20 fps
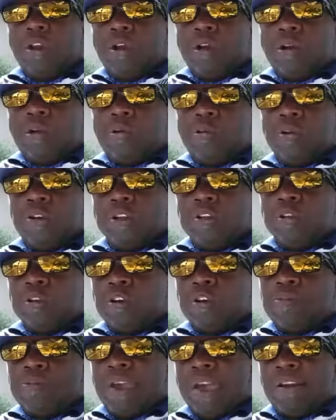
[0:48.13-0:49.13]
When good
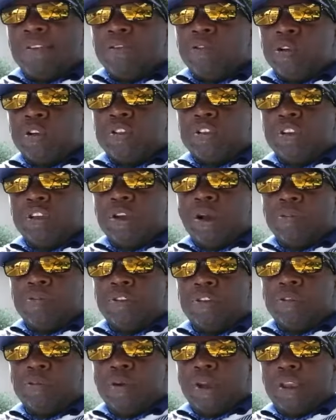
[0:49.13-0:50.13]
or bad fortune comes
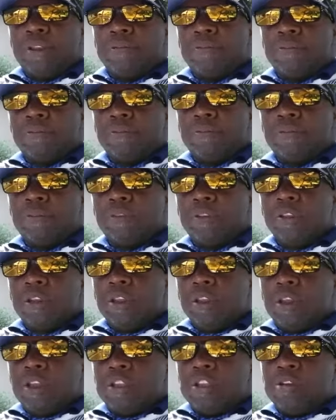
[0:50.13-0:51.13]
your way,
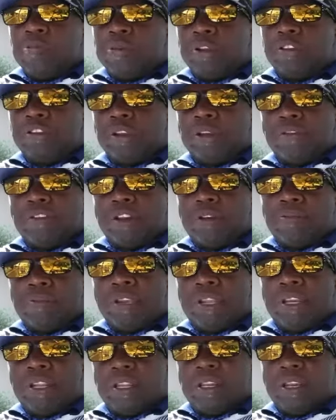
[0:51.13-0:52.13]
you must give it
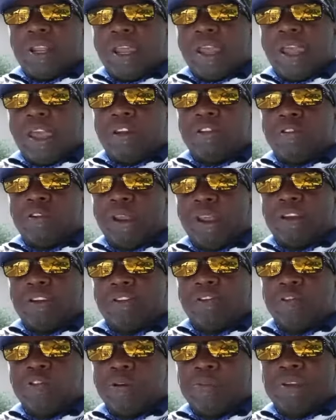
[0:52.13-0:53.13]
meaning and
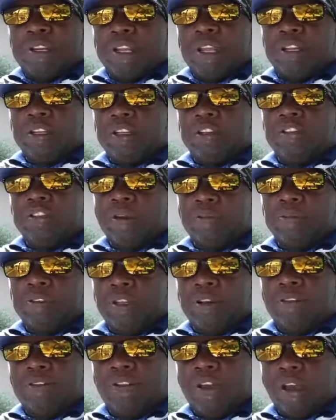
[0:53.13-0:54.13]
transform it into something
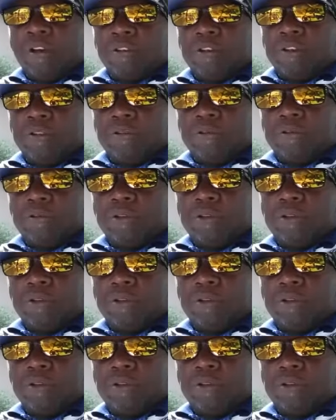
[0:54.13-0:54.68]
of value.